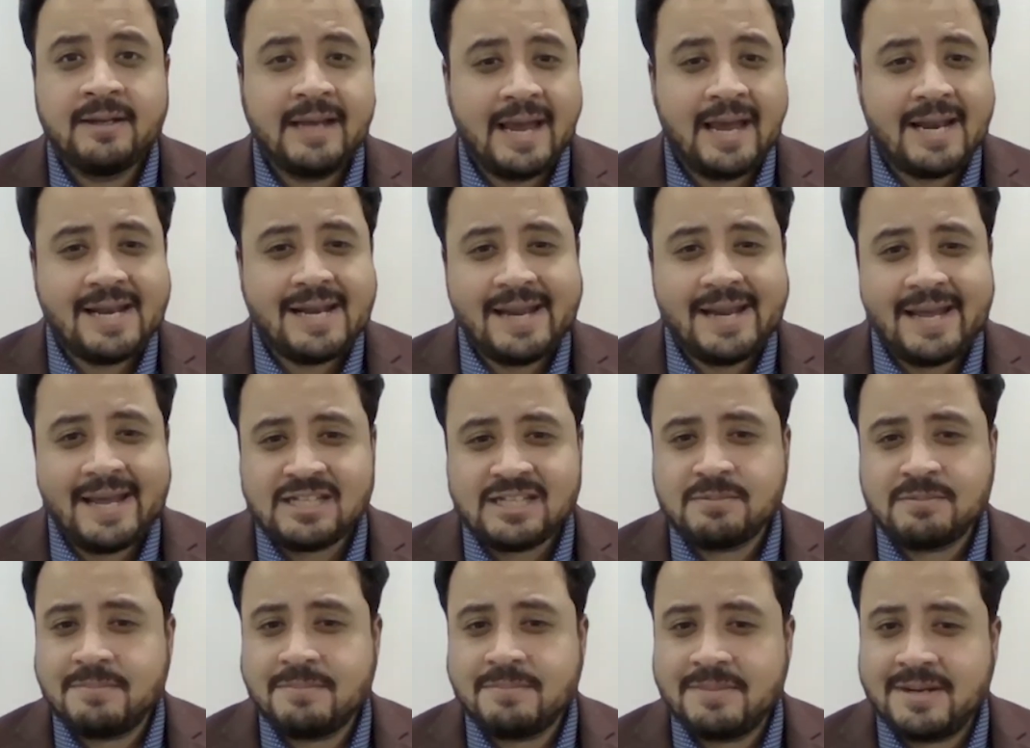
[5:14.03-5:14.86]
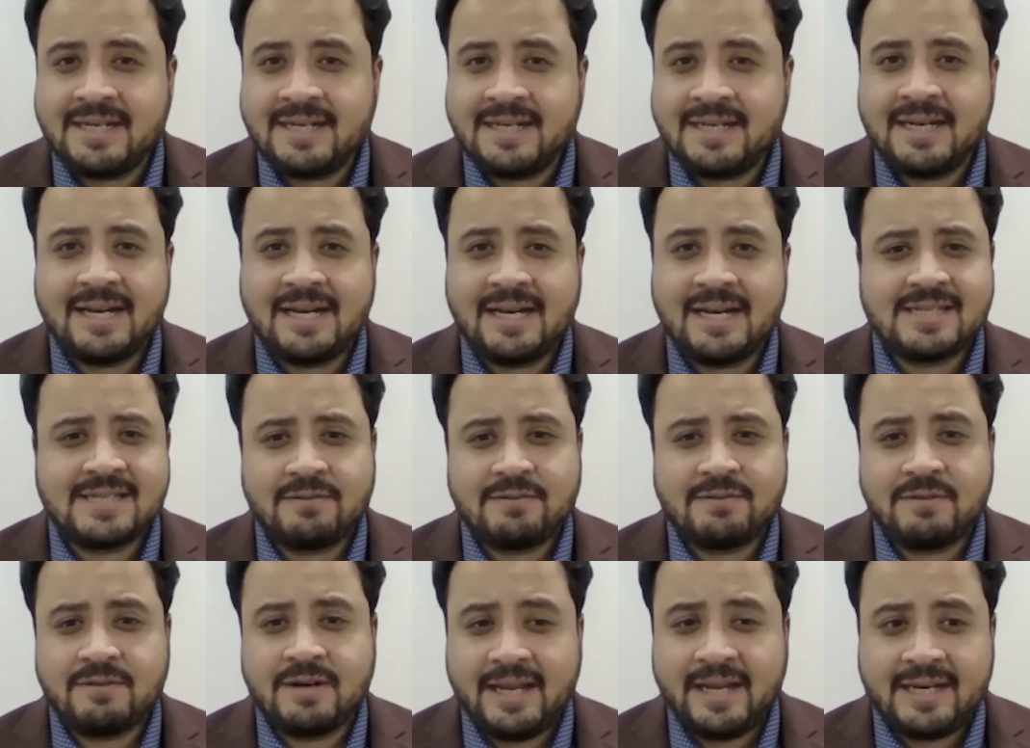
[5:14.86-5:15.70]
and less maintenance
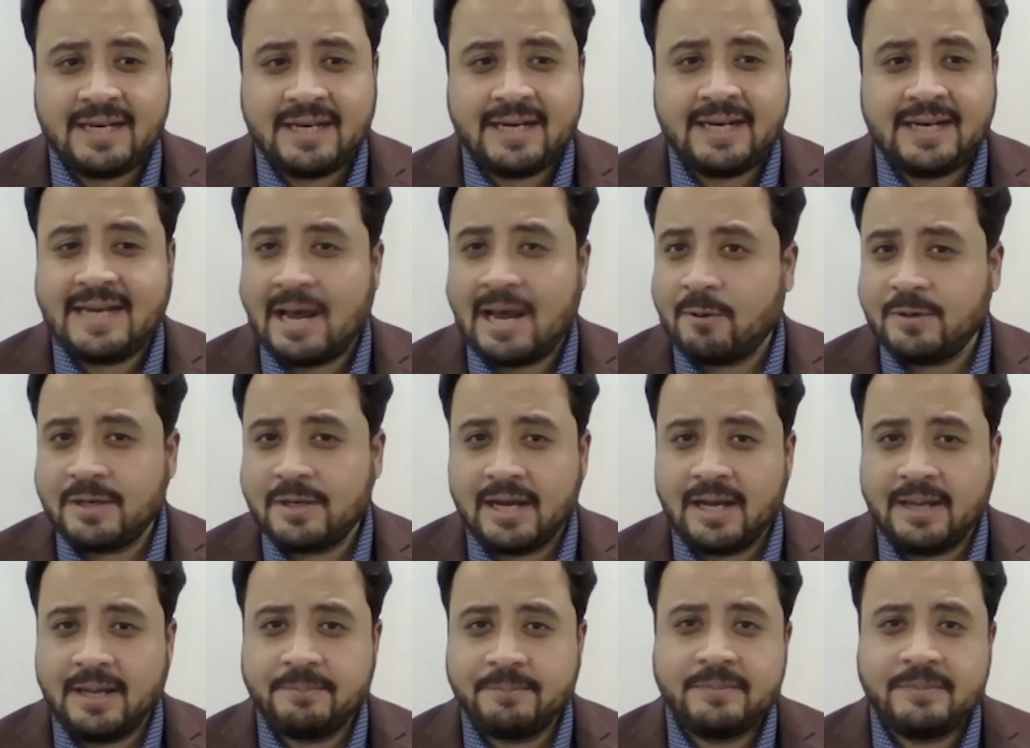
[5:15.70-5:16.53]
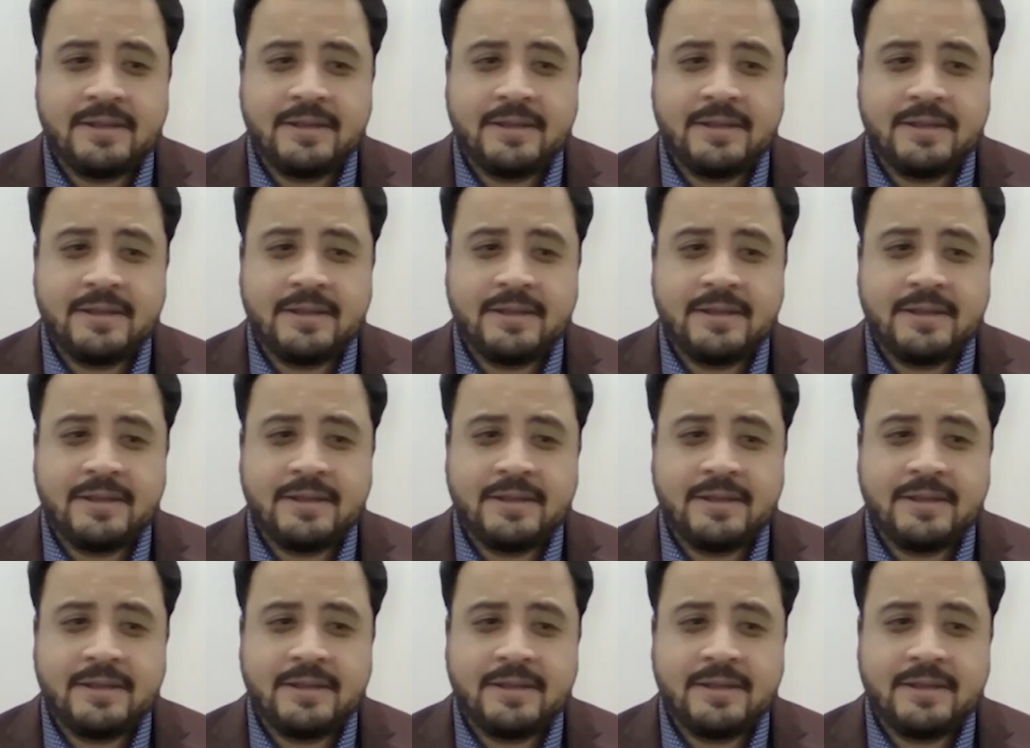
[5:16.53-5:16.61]
and related downtime.